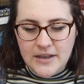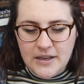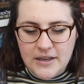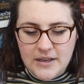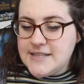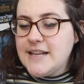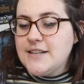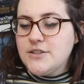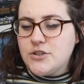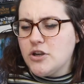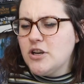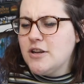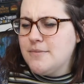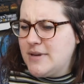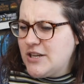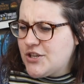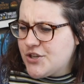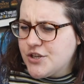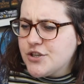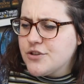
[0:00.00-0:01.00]
Sent on a
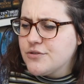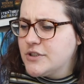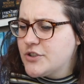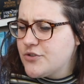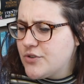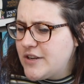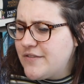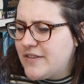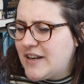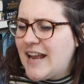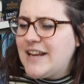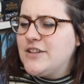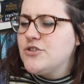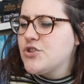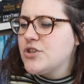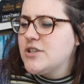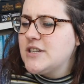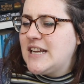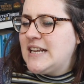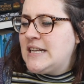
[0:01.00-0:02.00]
mission to retrieve an
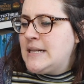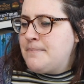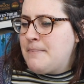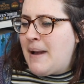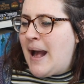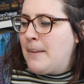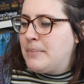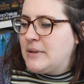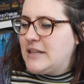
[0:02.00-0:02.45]
ancient hidden map,